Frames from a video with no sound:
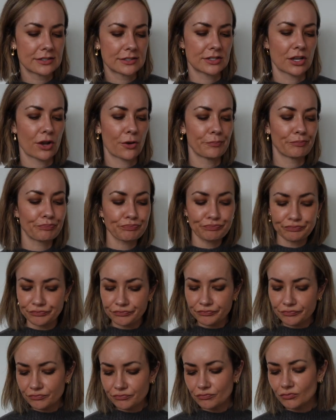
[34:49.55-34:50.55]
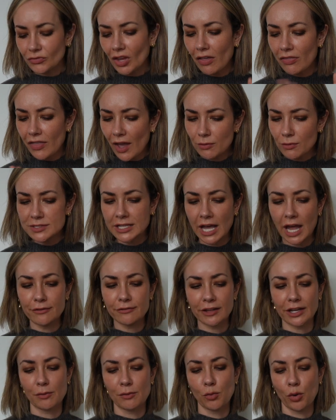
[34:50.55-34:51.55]
So that was kind of
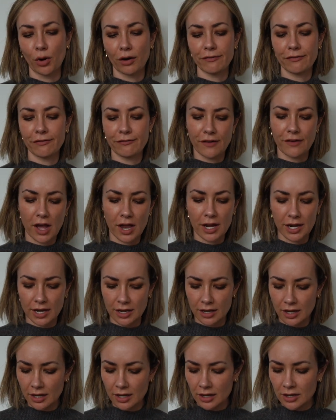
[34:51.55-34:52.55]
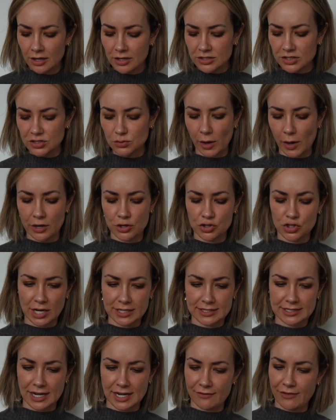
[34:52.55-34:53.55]
like a more fun sweater
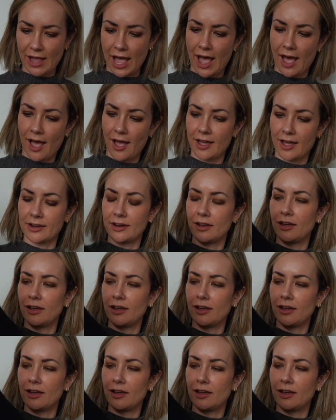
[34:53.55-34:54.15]
dress that I've had.